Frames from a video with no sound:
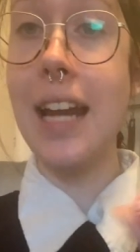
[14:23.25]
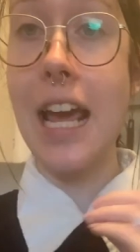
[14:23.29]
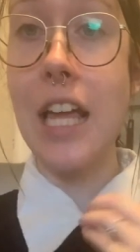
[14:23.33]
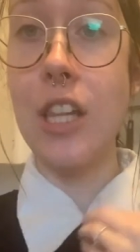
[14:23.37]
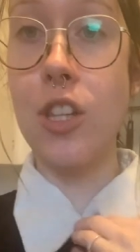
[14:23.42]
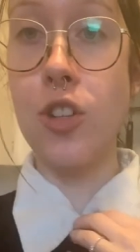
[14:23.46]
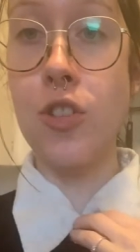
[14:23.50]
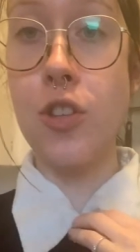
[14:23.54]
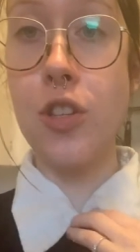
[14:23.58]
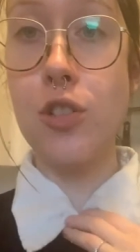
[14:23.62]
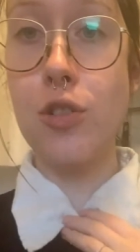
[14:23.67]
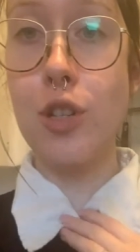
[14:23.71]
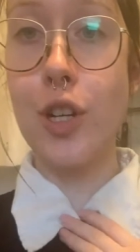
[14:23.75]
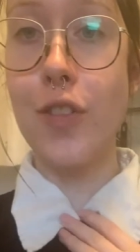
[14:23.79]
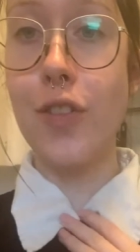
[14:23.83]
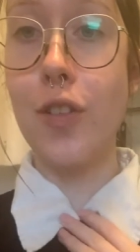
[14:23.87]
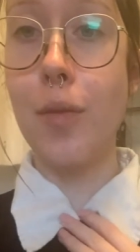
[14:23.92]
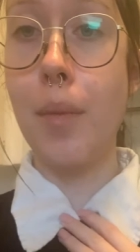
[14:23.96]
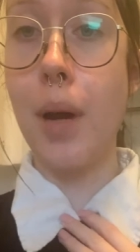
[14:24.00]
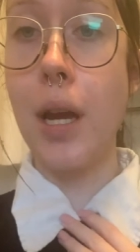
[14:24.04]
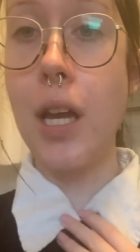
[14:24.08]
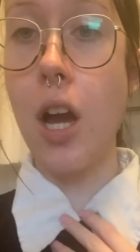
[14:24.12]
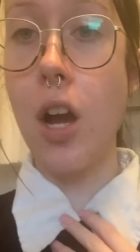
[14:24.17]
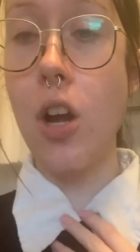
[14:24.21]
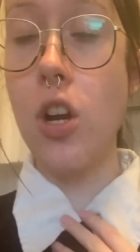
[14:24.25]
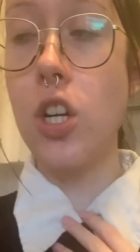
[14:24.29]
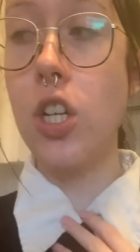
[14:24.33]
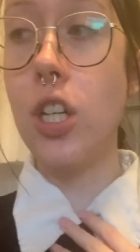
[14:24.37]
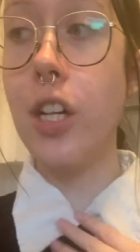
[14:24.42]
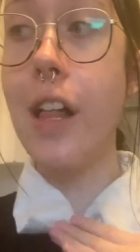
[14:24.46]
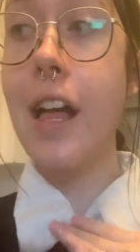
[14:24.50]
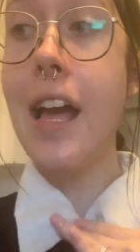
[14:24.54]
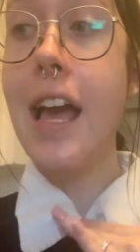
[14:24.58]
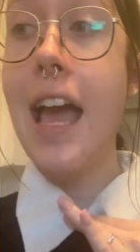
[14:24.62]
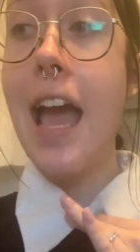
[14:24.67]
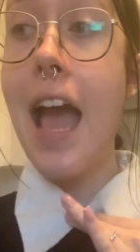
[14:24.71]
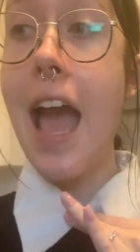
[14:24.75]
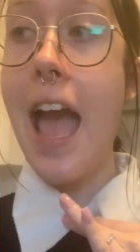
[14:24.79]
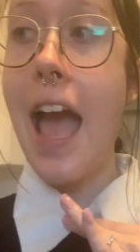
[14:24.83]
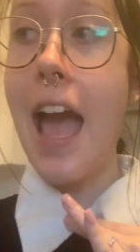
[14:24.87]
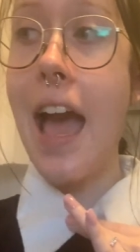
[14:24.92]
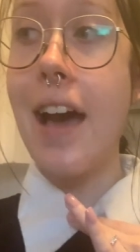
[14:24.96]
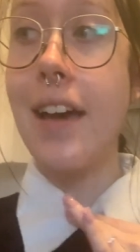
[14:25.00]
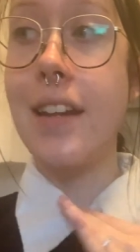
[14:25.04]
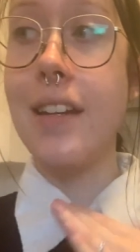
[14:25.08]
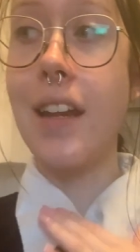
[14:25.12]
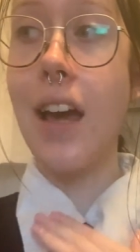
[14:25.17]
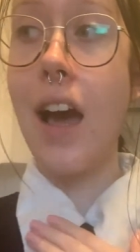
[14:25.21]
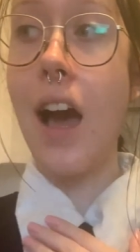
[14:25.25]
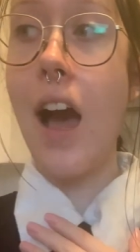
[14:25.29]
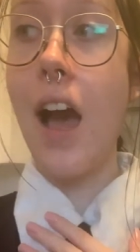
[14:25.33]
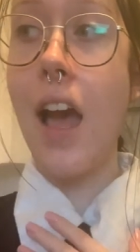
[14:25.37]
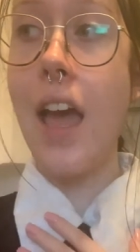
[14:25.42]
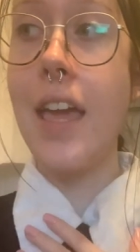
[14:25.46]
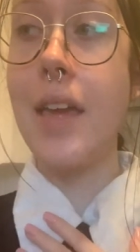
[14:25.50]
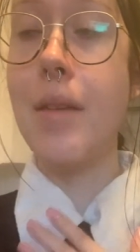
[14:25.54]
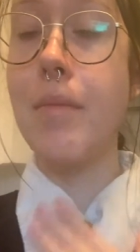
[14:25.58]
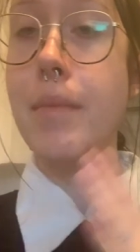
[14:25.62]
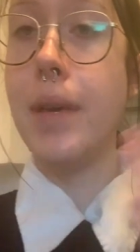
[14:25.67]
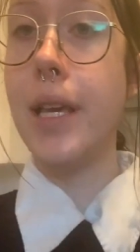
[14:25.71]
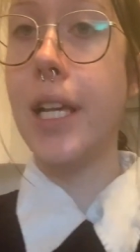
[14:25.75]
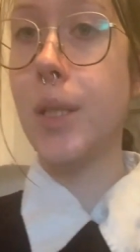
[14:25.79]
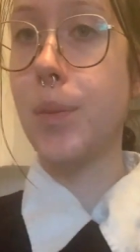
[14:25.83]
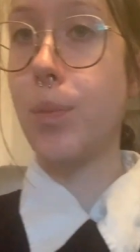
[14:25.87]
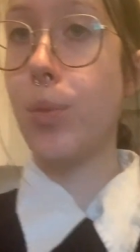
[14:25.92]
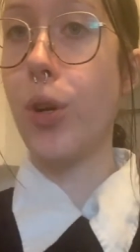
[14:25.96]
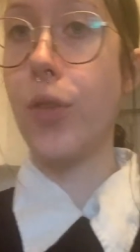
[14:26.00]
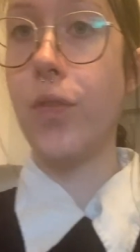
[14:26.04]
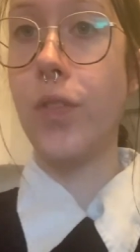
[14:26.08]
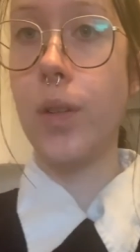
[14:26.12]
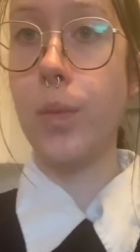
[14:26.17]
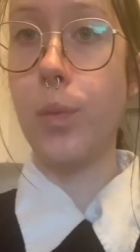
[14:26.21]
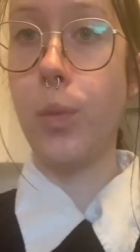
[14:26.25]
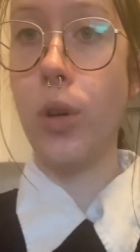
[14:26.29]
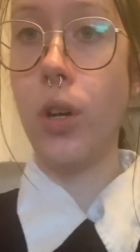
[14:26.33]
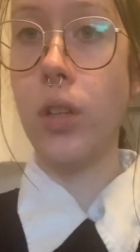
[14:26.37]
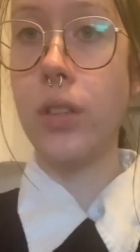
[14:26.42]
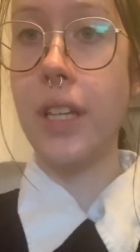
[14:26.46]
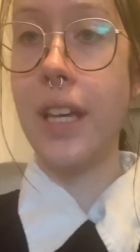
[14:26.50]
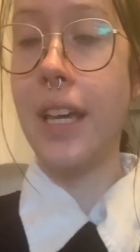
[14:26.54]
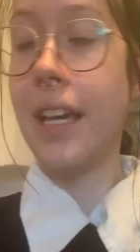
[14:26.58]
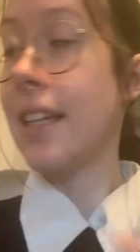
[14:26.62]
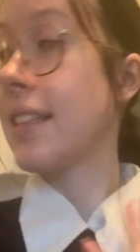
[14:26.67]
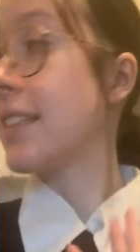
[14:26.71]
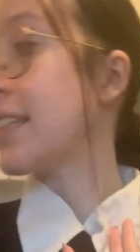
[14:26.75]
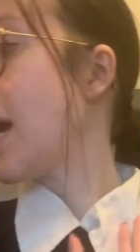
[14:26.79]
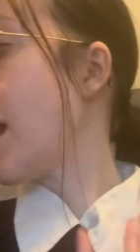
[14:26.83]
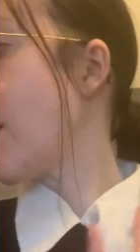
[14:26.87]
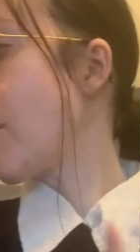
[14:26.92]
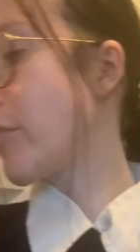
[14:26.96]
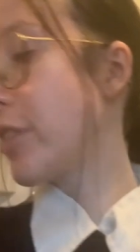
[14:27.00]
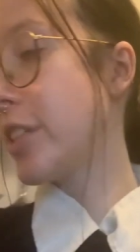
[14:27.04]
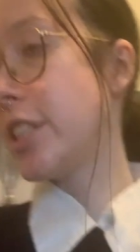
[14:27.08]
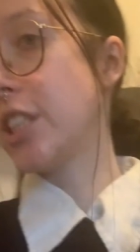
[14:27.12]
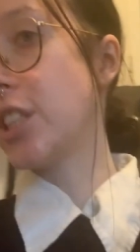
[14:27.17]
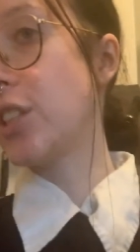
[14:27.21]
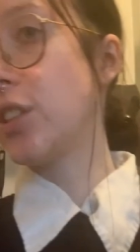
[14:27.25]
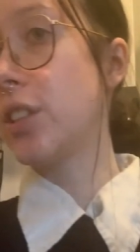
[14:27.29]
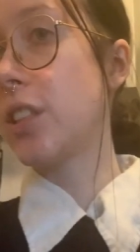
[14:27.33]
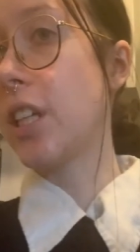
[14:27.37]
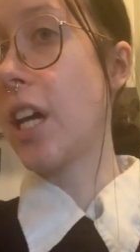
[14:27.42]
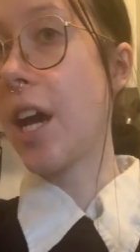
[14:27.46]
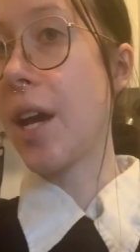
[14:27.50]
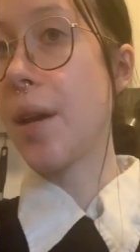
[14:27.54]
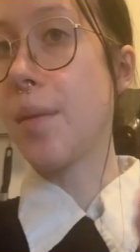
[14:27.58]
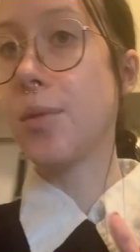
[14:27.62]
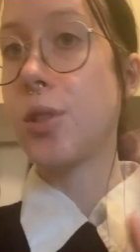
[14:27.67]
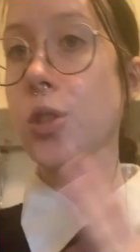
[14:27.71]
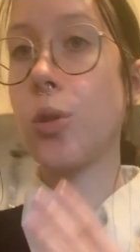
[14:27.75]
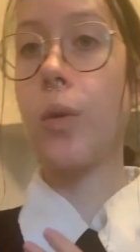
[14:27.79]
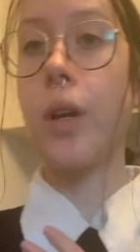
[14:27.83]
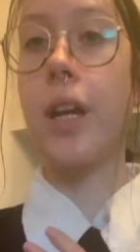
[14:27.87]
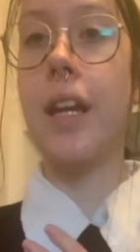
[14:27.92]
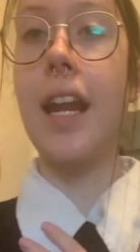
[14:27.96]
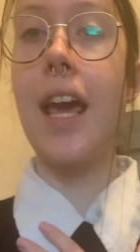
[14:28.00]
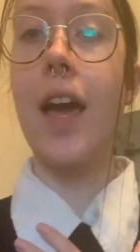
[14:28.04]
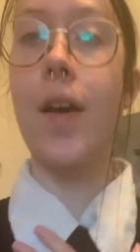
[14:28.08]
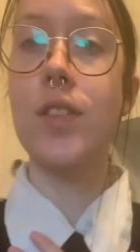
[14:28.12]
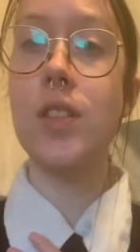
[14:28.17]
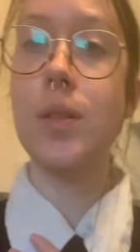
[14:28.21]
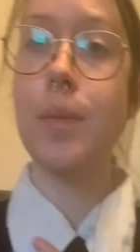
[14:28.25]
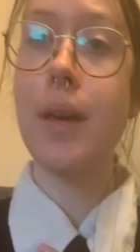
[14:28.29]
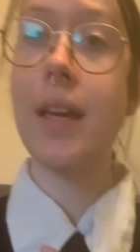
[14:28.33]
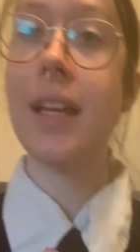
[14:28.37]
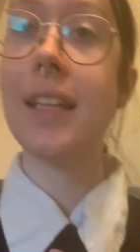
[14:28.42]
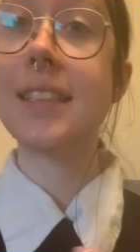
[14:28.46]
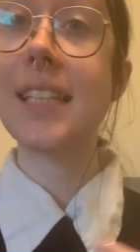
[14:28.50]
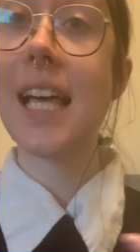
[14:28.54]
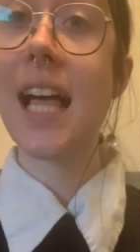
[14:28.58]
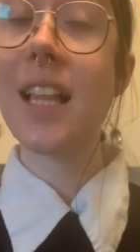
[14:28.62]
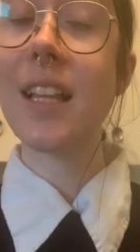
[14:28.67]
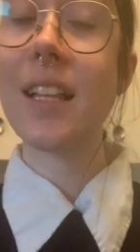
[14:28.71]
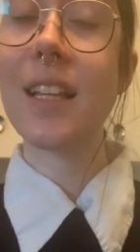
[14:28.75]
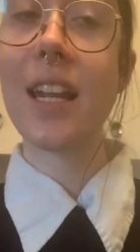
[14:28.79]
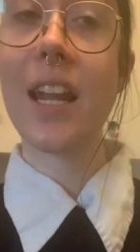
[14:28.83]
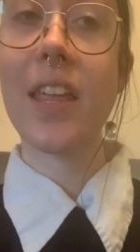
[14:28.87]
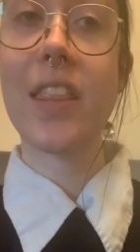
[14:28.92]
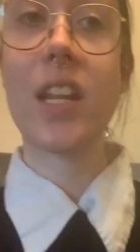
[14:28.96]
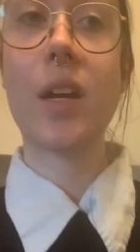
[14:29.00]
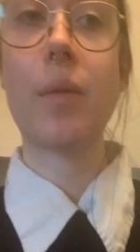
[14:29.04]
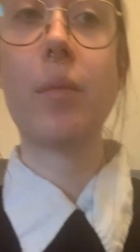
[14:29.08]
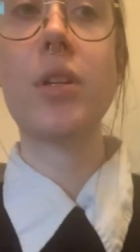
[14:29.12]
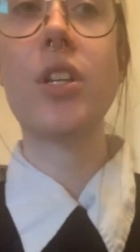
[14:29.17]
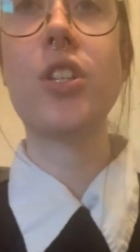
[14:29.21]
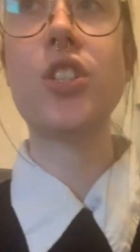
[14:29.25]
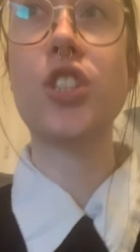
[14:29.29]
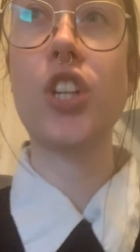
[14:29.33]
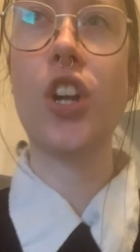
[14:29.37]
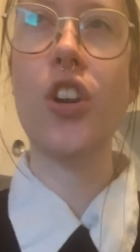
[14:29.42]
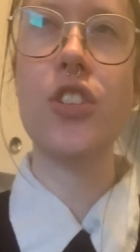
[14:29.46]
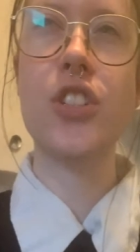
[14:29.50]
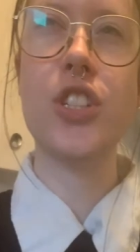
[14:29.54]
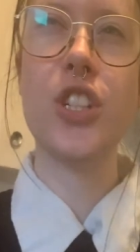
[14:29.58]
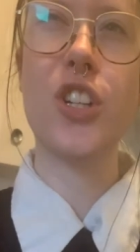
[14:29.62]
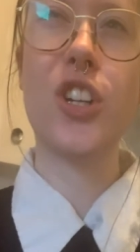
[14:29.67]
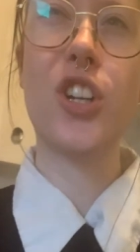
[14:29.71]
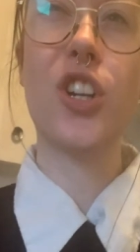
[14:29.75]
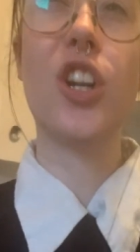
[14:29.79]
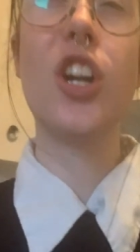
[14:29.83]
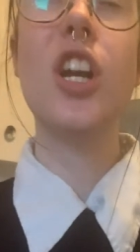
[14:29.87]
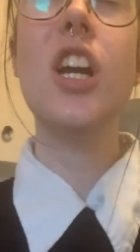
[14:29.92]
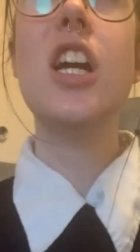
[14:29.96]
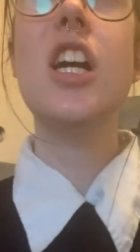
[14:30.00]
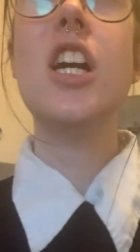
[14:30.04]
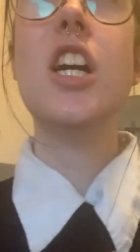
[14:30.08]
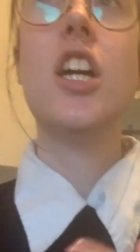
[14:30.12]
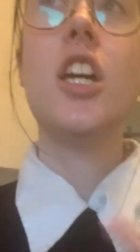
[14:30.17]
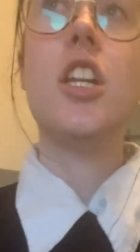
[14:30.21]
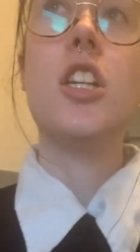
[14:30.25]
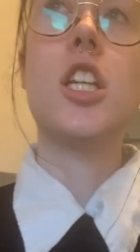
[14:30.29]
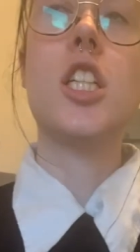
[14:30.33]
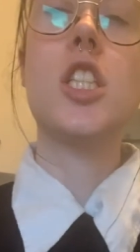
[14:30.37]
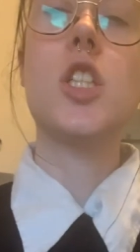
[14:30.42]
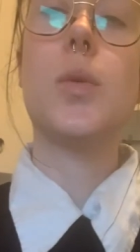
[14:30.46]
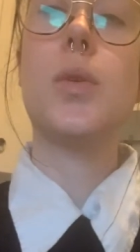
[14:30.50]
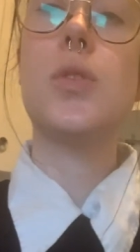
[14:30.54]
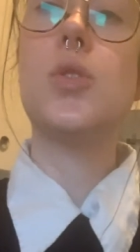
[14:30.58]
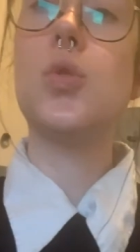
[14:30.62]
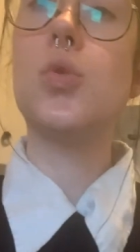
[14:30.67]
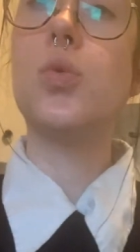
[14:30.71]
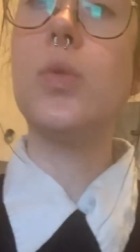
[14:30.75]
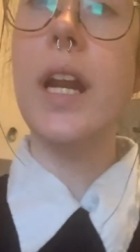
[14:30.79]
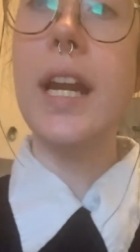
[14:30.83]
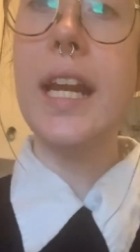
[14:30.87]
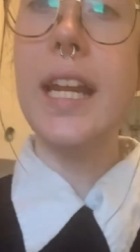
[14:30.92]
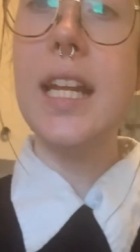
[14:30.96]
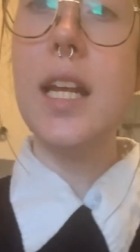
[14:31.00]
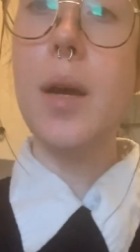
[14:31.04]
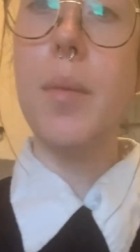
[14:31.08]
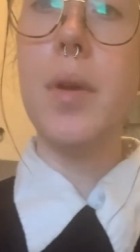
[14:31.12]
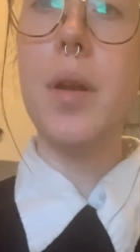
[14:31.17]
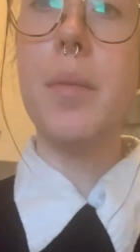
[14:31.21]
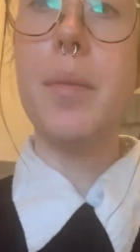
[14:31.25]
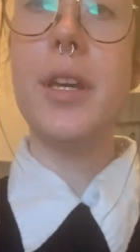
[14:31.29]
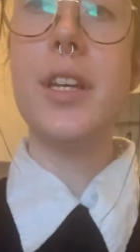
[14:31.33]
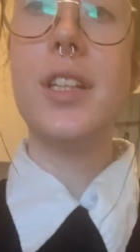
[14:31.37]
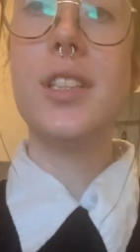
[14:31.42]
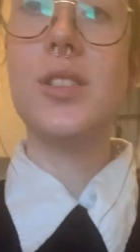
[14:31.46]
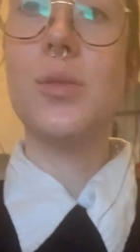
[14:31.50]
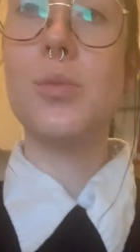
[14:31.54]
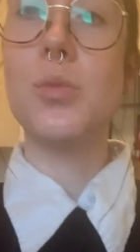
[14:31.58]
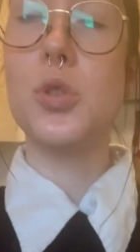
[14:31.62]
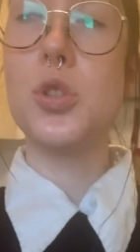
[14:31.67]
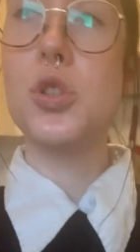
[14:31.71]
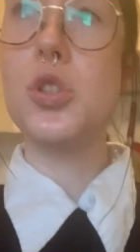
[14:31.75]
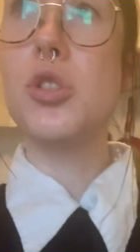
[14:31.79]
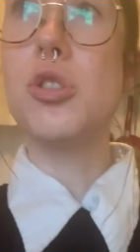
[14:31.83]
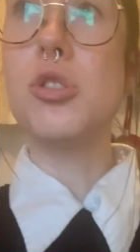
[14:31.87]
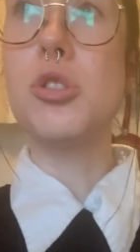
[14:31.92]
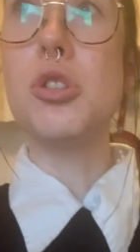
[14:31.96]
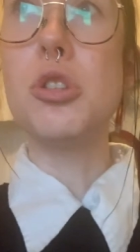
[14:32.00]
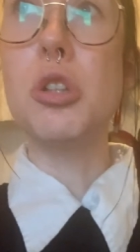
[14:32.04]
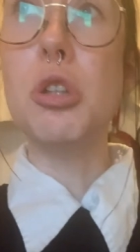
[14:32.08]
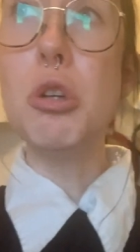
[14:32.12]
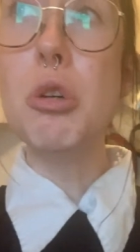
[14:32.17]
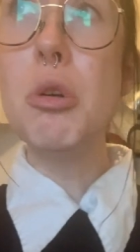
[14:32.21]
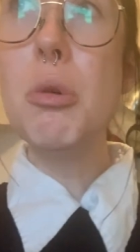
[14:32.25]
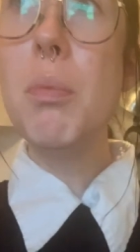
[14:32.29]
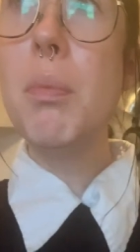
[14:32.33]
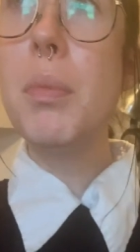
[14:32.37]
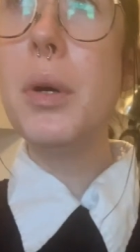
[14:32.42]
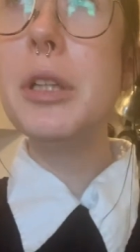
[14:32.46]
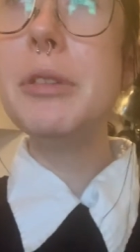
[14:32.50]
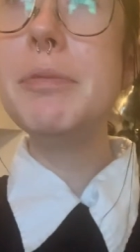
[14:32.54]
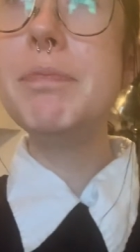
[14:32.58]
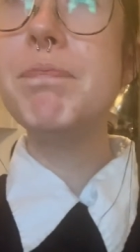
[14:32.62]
I learned this trick from my uncle, and it makes perfect boiled eggs every single time. So we're gonna have some egg salad, and then I'm gonna start dinner just so it's ready. I'm gonna make some soup